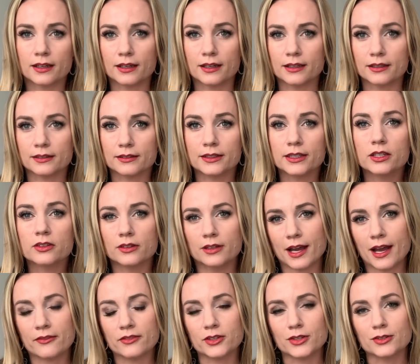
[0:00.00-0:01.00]
legal
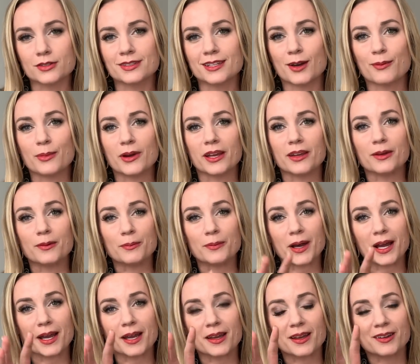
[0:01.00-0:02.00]
avenues. Now,
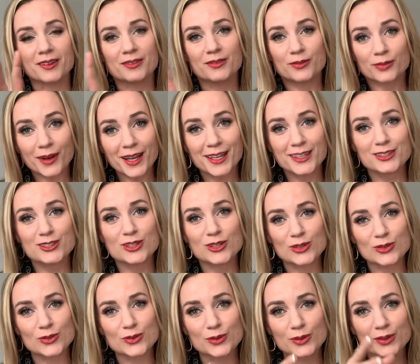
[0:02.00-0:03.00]
my friend
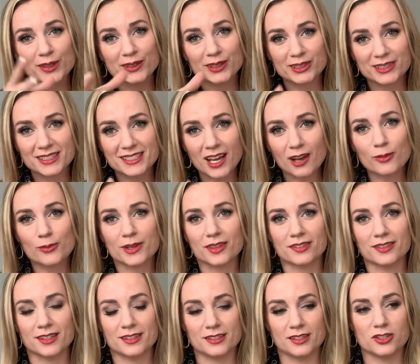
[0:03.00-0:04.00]
who dealt with
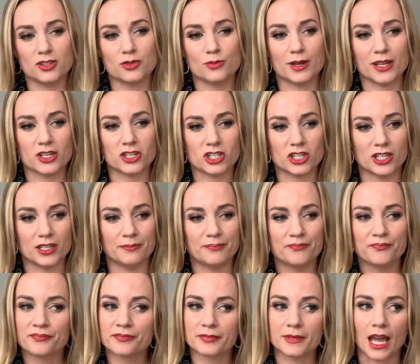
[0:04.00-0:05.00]
this situation,
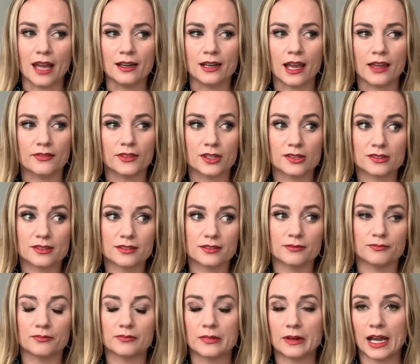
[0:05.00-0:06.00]
and there's
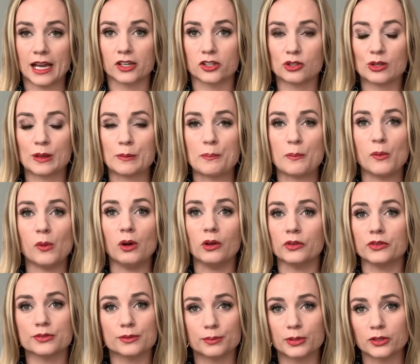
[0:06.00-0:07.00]
actually
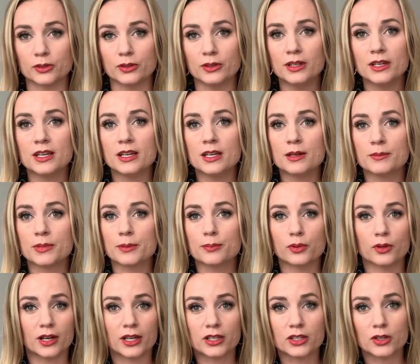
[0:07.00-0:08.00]
multiple people
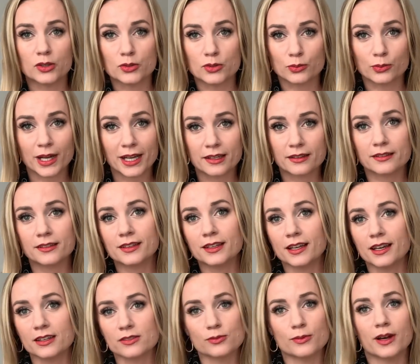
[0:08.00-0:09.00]
I know directly
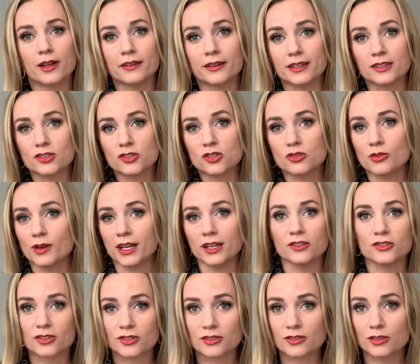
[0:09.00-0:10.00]
as well as
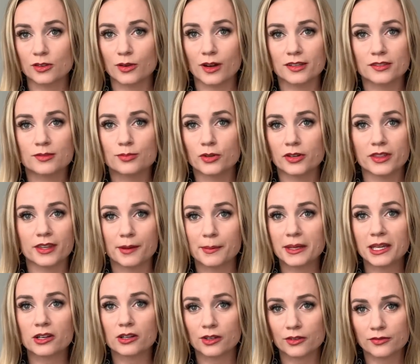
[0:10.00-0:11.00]
strangers across the board that I'm
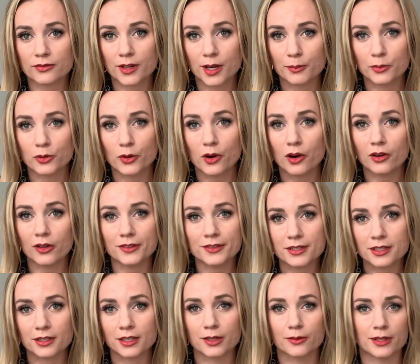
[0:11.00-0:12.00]
hearing from who are all
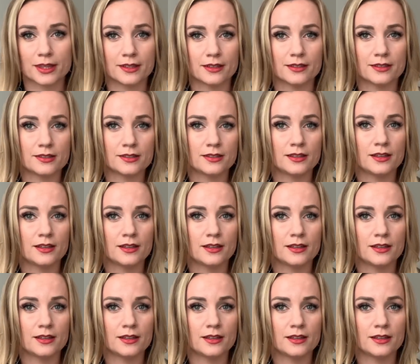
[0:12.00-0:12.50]
dealing with this.